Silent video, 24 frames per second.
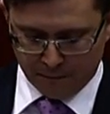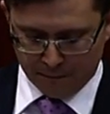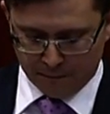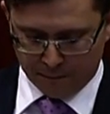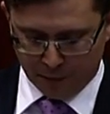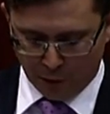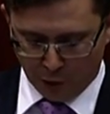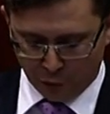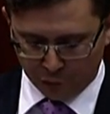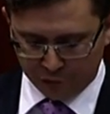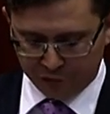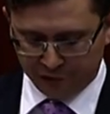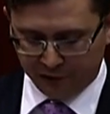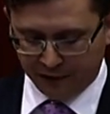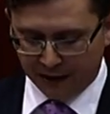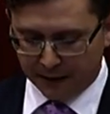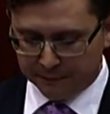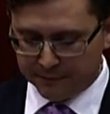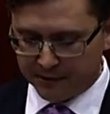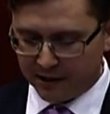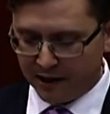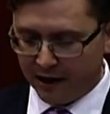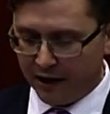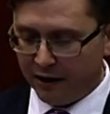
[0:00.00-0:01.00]
Paul
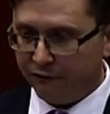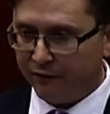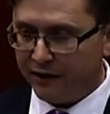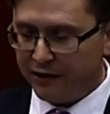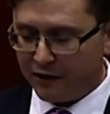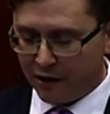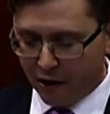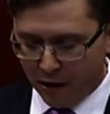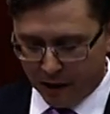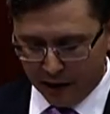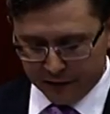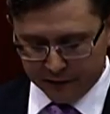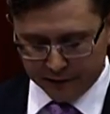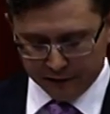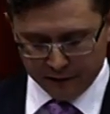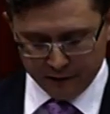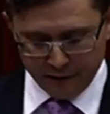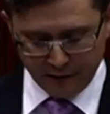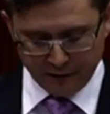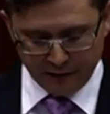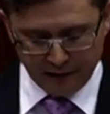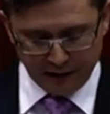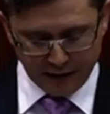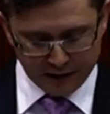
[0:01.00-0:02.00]
slept every night
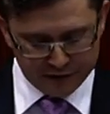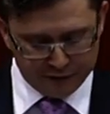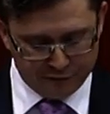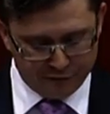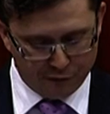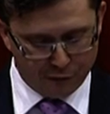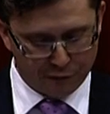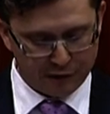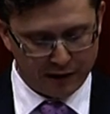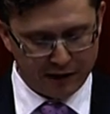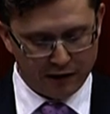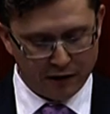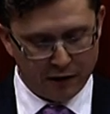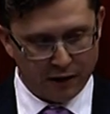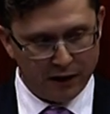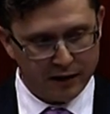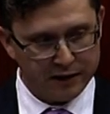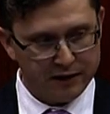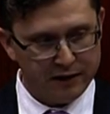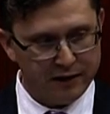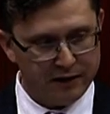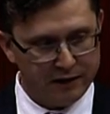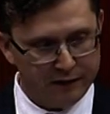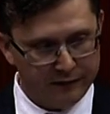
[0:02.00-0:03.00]
of the next
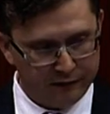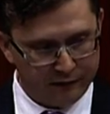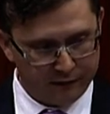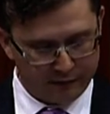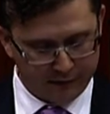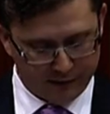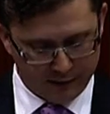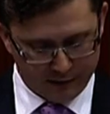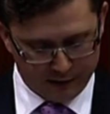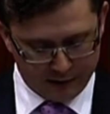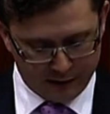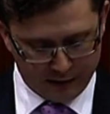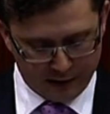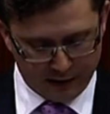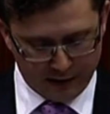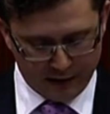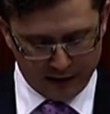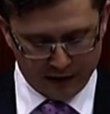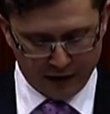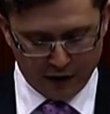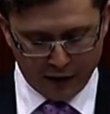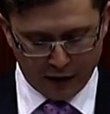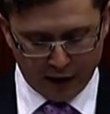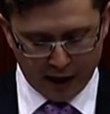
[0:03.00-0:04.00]
49 years
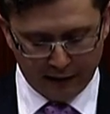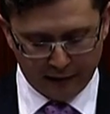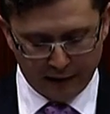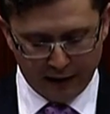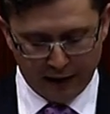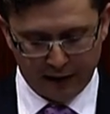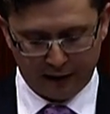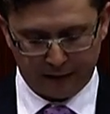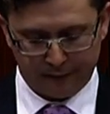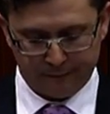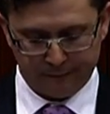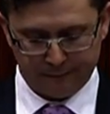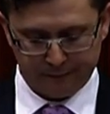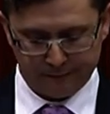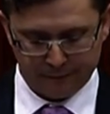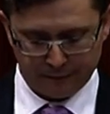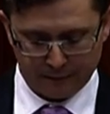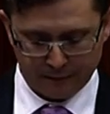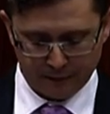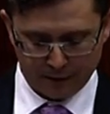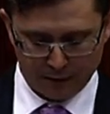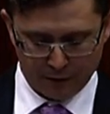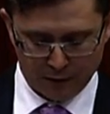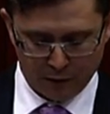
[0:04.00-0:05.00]
in an iron lung.
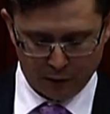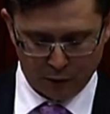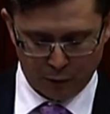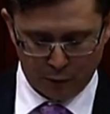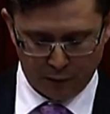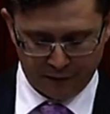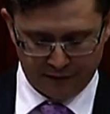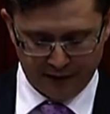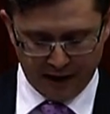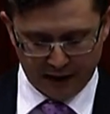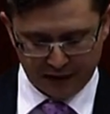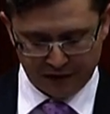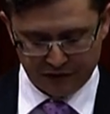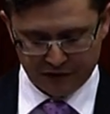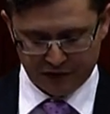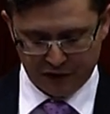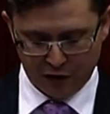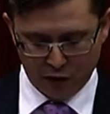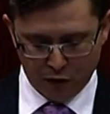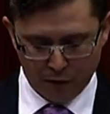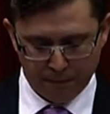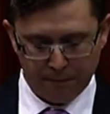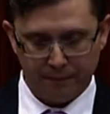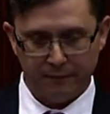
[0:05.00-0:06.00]
Without its
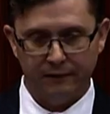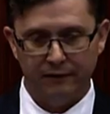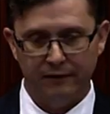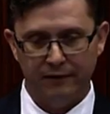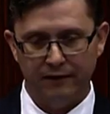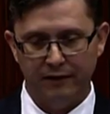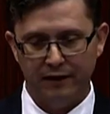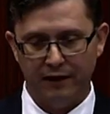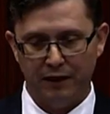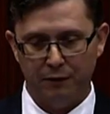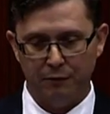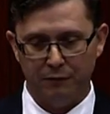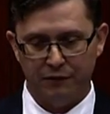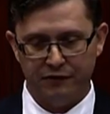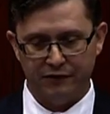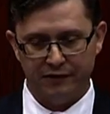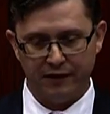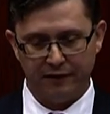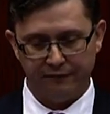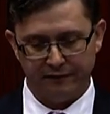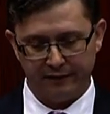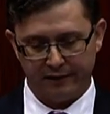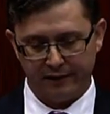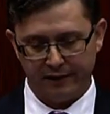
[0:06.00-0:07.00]
help, he would
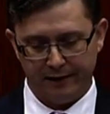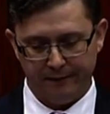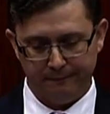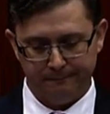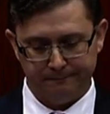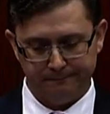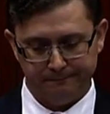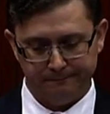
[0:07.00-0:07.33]
suffocate.